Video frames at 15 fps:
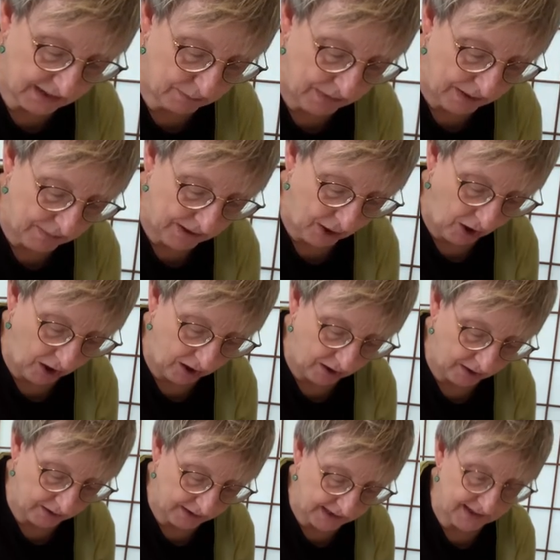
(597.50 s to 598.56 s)
maybe
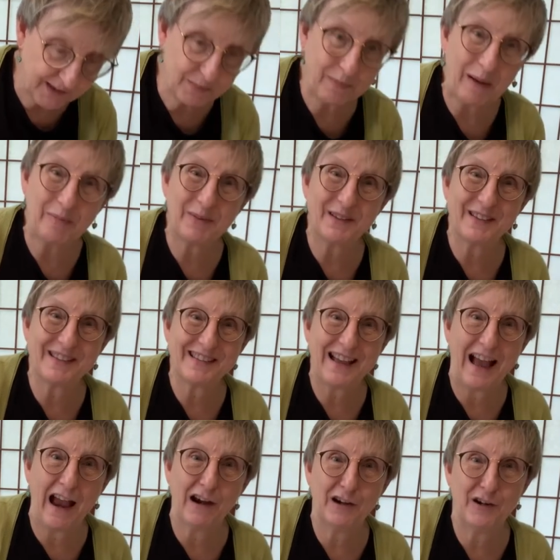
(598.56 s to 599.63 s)
all these bubbles
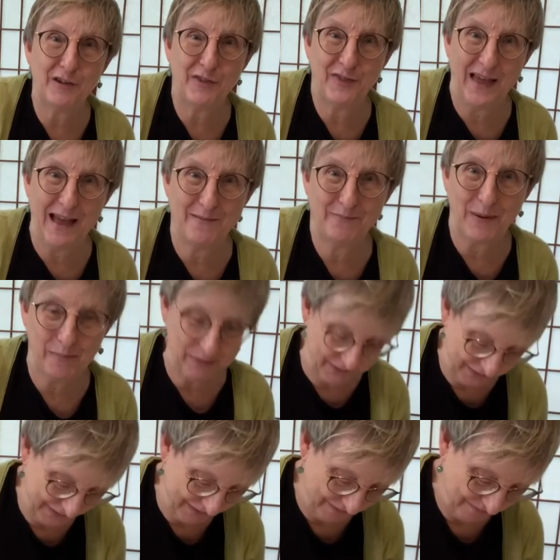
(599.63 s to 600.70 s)
are her thought
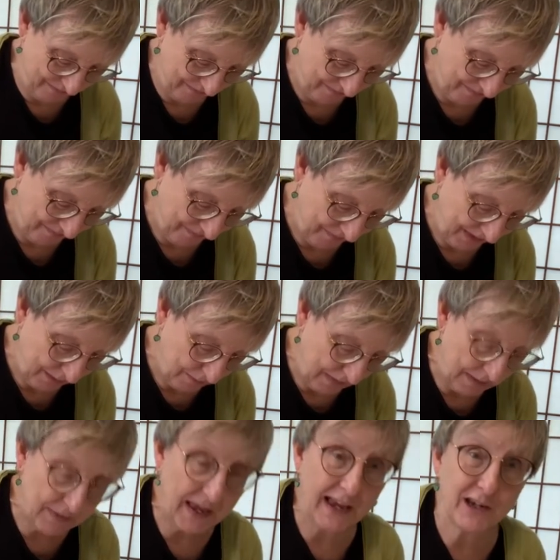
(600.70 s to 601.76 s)
bubbles.
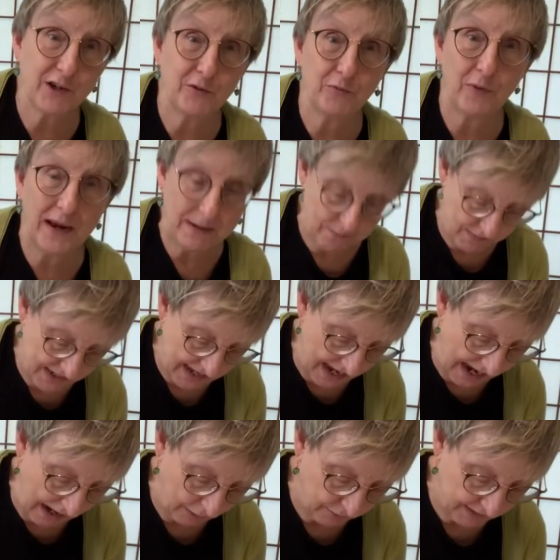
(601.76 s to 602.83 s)
Maybe I could write
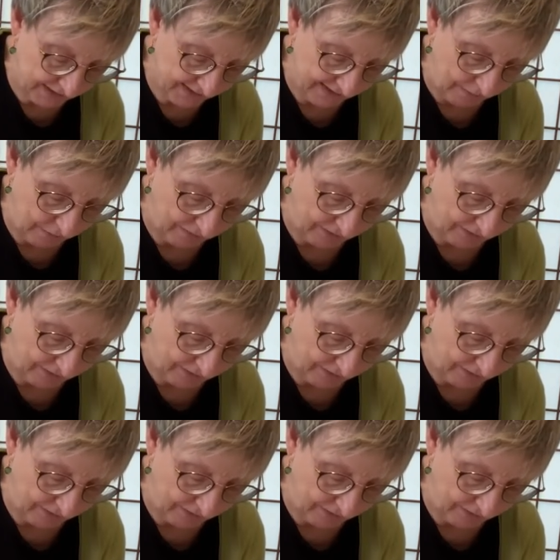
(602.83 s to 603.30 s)
meow in some of